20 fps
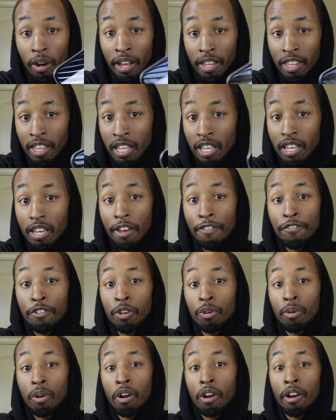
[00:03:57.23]
I think if
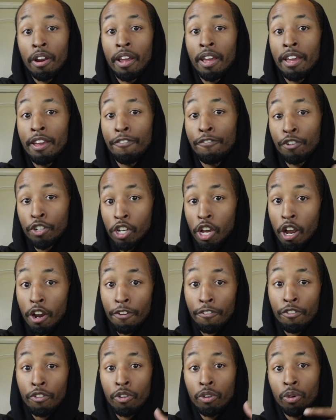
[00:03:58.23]
you are a
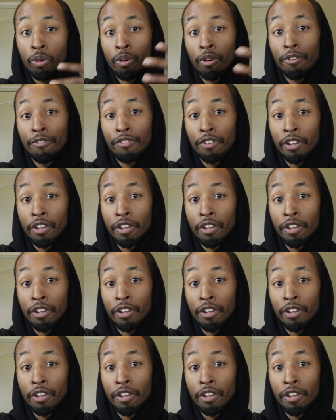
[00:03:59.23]
photographer or a